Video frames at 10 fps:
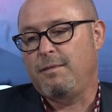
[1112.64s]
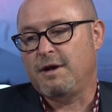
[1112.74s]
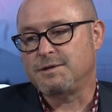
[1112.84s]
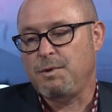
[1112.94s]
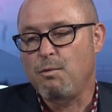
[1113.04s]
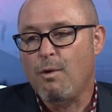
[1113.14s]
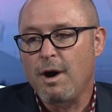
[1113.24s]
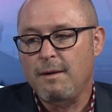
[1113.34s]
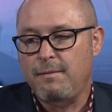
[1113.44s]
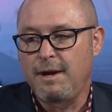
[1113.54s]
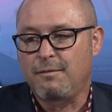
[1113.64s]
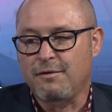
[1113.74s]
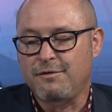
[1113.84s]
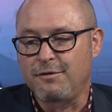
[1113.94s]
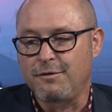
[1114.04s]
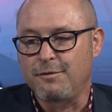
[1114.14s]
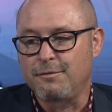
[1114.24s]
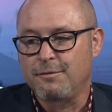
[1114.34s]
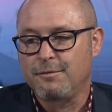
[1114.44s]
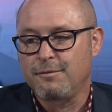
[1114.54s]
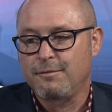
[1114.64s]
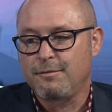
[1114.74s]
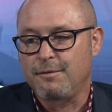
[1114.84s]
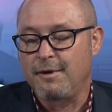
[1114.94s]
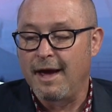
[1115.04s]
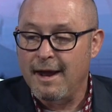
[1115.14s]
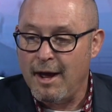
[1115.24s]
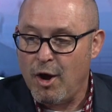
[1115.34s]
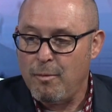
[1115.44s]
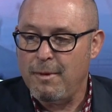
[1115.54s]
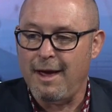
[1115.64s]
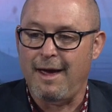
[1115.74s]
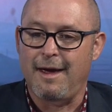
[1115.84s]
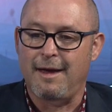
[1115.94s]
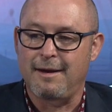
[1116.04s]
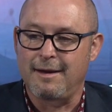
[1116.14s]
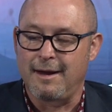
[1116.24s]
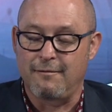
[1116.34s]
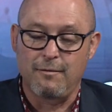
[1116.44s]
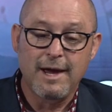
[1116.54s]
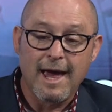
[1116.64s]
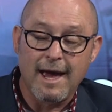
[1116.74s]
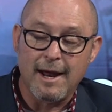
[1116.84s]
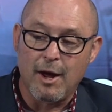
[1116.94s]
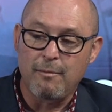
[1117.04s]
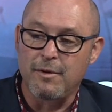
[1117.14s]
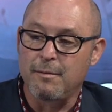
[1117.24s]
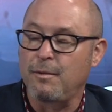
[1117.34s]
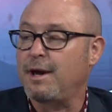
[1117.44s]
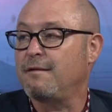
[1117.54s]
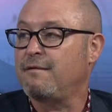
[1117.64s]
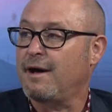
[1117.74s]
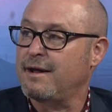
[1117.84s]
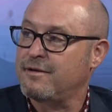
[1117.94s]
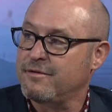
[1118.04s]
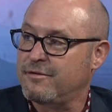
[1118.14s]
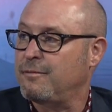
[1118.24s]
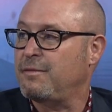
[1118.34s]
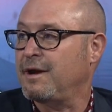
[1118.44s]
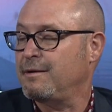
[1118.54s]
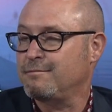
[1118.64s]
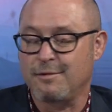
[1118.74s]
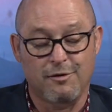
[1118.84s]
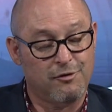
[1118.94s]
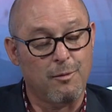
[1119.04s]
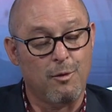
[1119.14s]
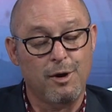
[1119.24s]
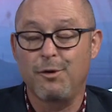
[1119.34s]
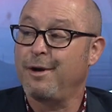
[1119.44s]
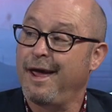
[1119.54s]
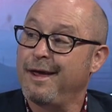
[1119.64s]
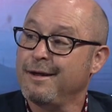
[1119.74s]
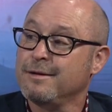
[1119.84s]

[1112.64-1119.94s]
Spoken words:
Because we want people to get help, and if we can't help them, we can find something or someone who can.